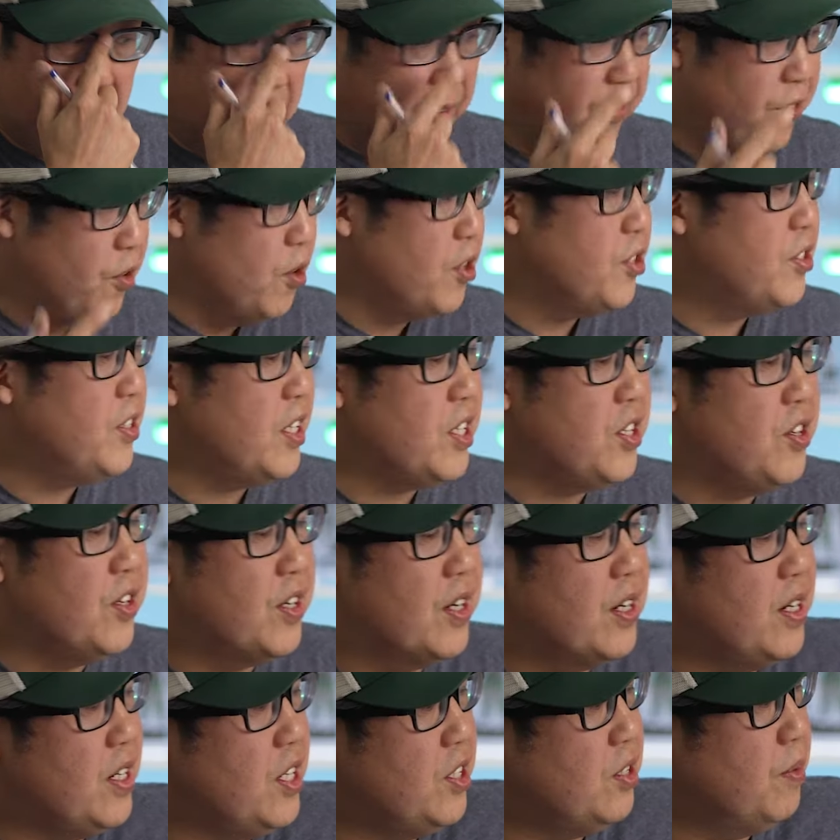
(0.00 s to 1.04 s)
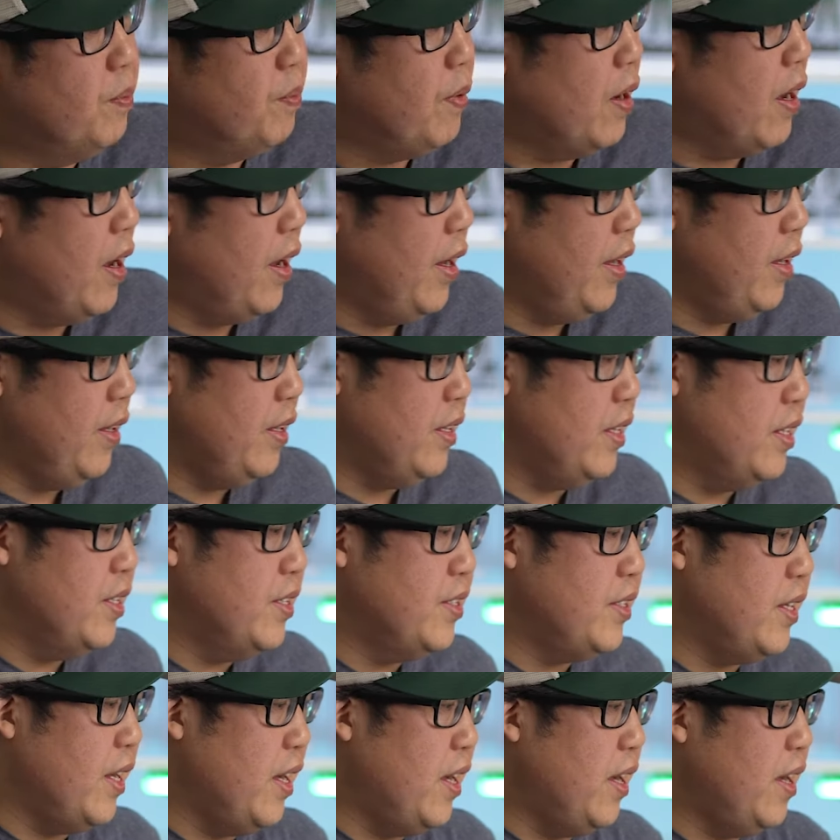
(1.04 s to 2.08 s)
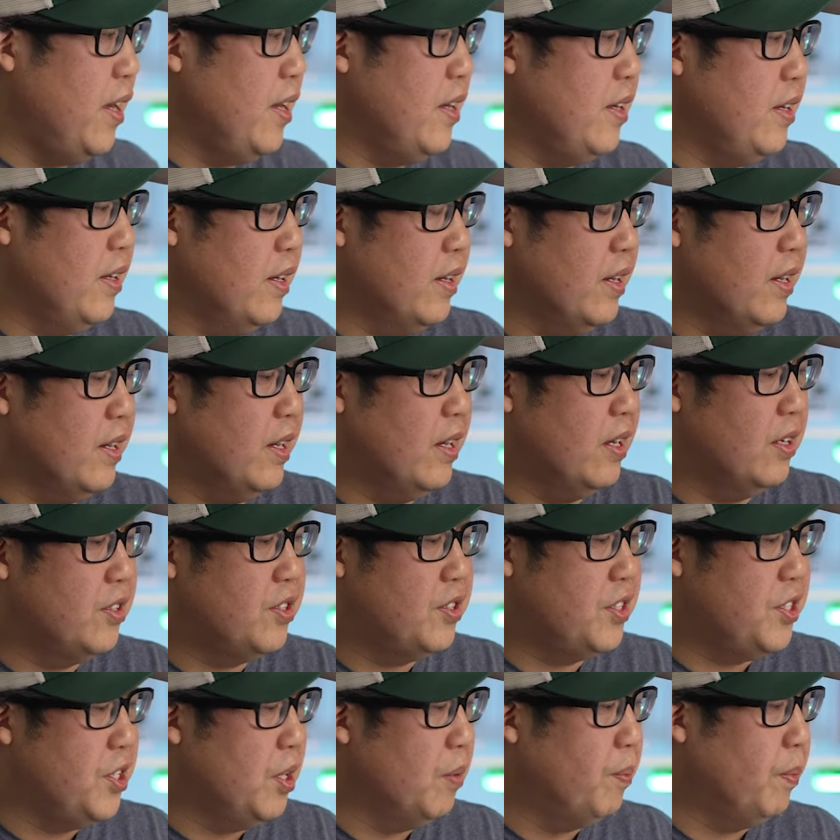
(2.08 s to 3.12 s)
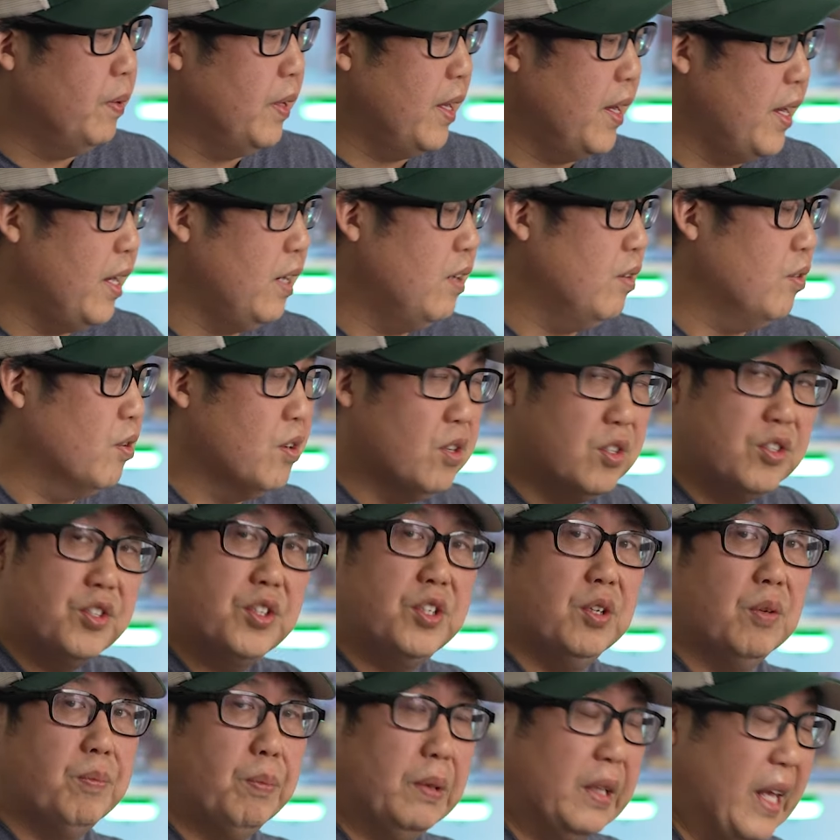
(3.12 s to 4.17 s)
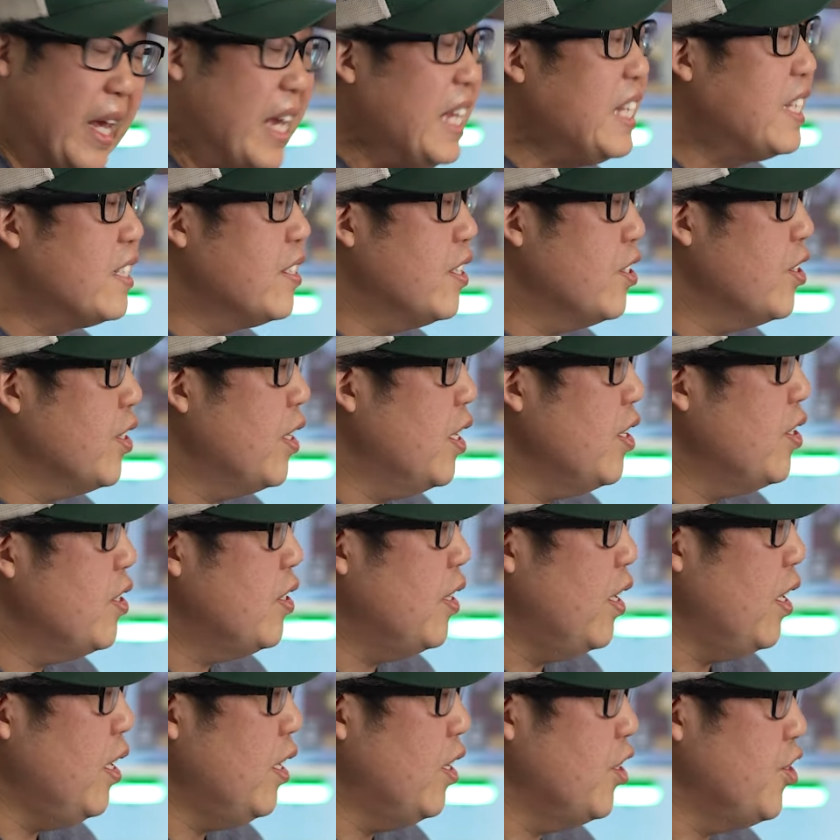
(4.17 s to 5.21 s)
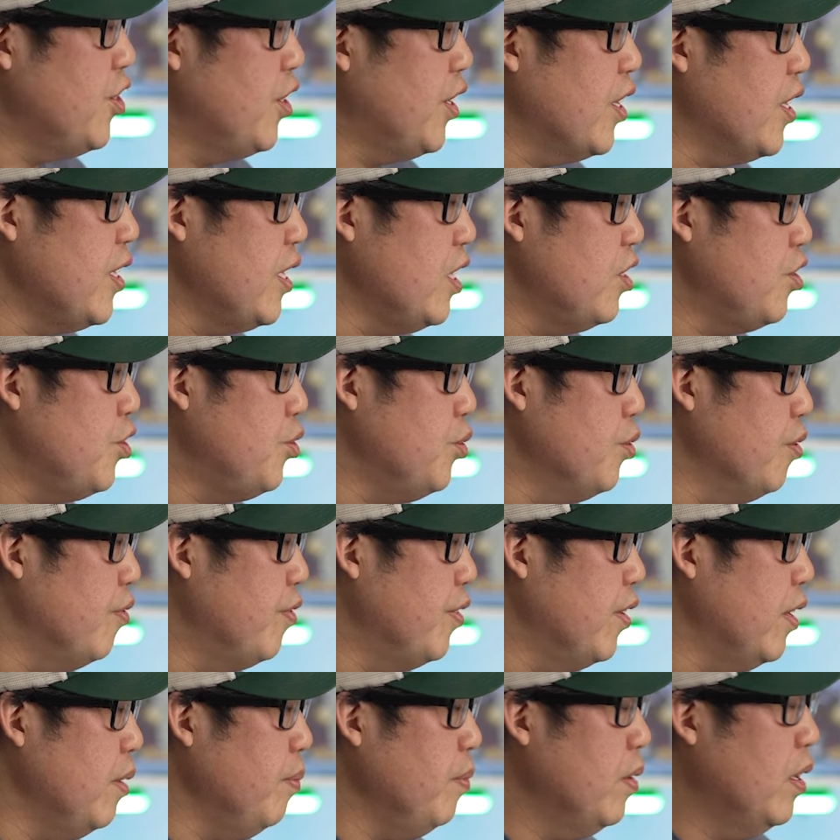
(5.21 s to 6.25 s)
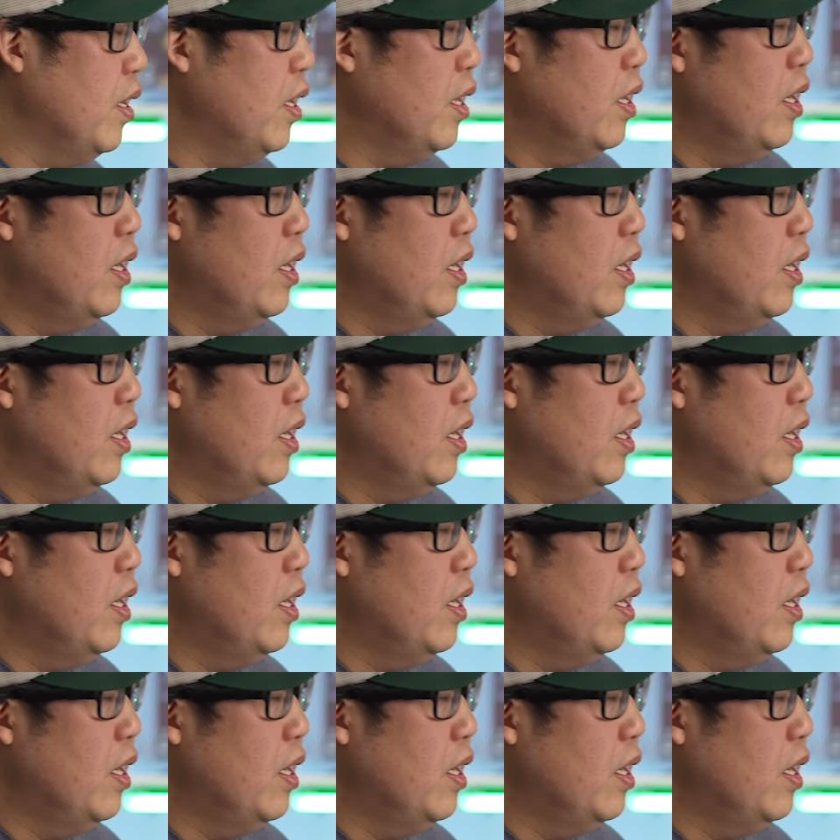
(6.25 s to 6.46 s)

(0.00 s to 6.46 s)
The first thing you're going to need to buy is a steel plate, or steel plates, should I say, because you're going to need 2 of them.